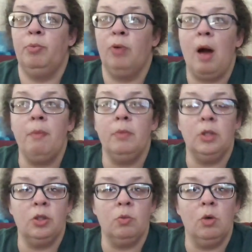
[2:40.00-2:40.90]
problem
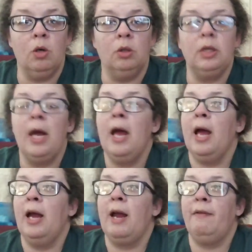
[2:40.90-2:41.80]
in this world,
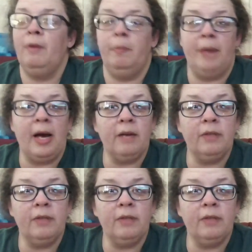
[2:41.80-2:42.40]
and I feel bad